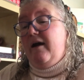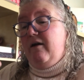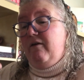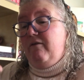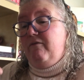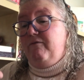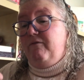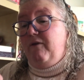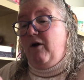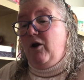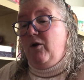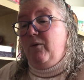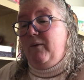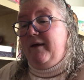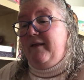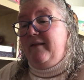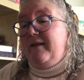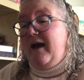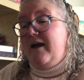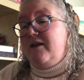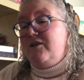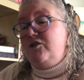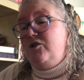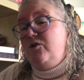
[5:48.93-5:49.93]
Following
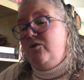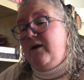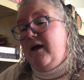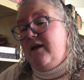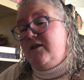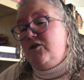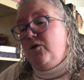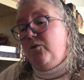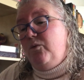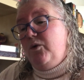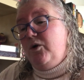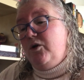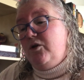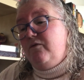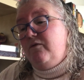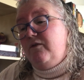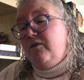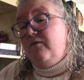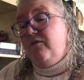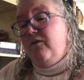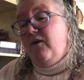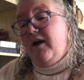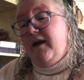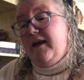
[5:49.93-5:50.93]
that, you get a word of
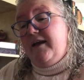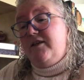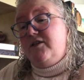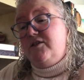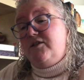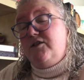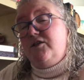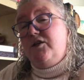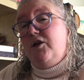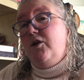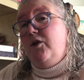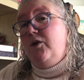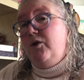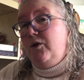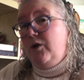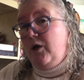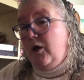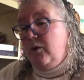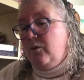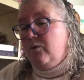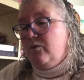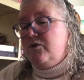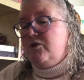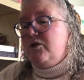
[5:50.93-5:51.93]
advice.
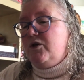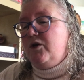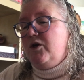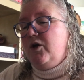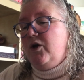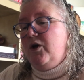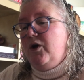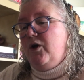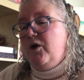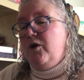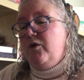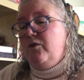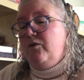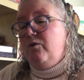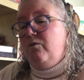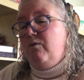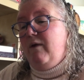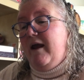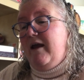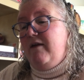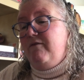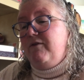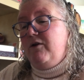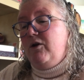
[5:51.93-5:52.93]
Note, the
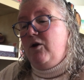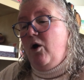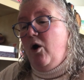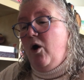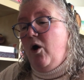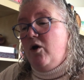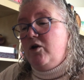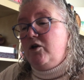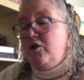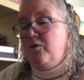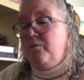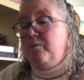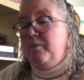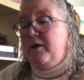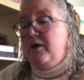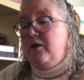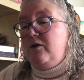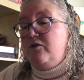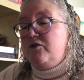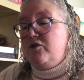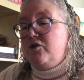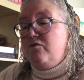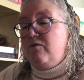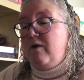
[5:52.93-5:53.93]
raven card can be
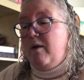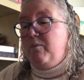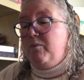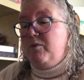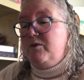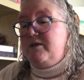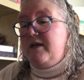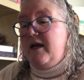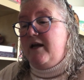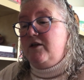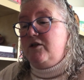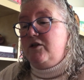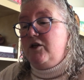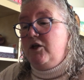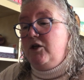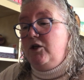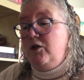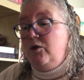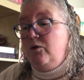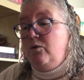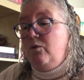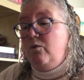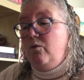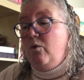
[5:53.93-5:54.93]
used to represent
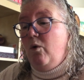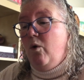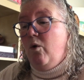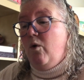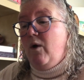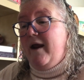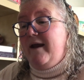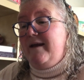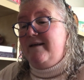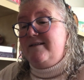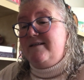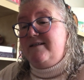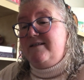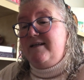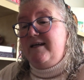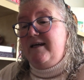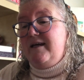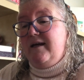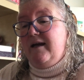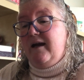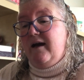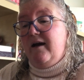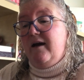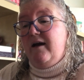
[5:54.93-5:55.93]
you or a
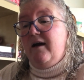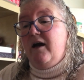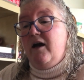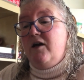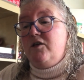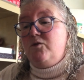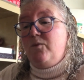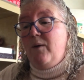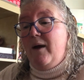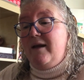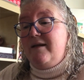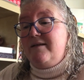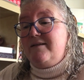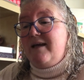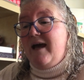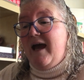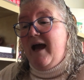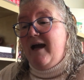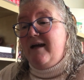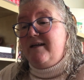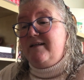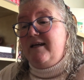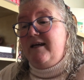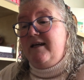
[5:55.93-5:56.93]
seeker, as well as
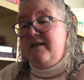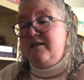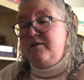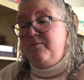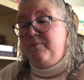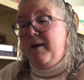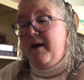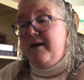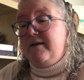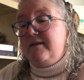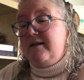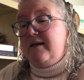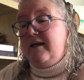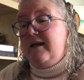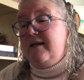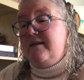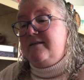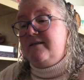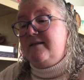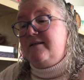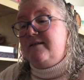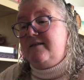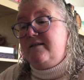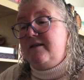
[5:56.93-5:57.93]
act independently
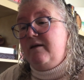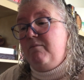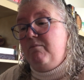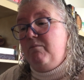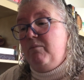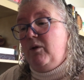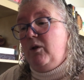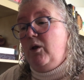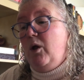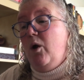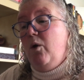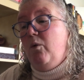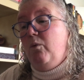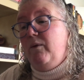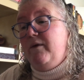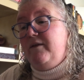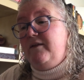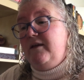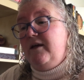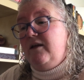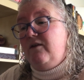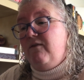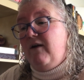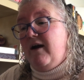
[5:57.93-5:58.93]
as a symbol with
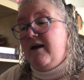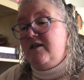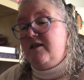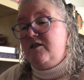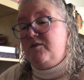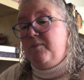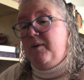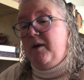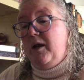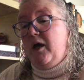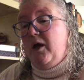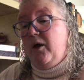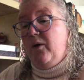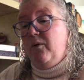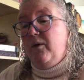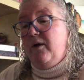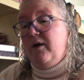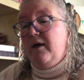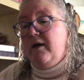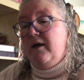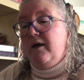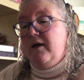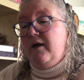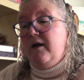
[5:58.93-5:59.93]
the advice below,
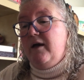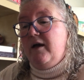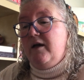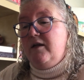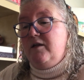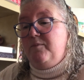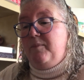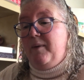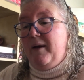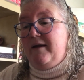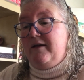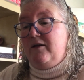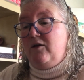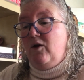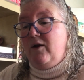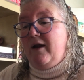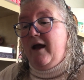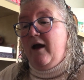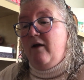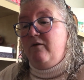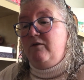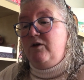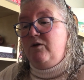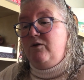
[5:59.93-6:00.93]
depending on
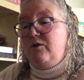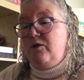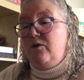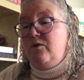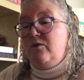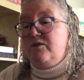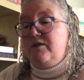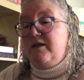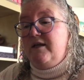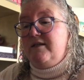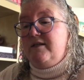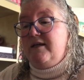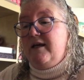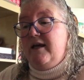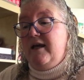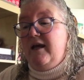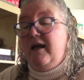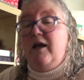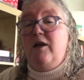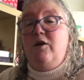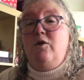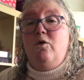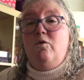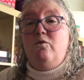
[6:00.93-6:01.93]
how you use it
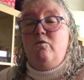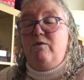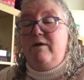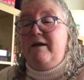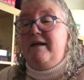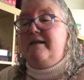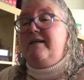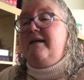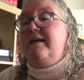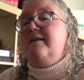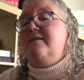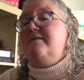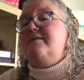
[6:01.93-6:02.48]
in your reading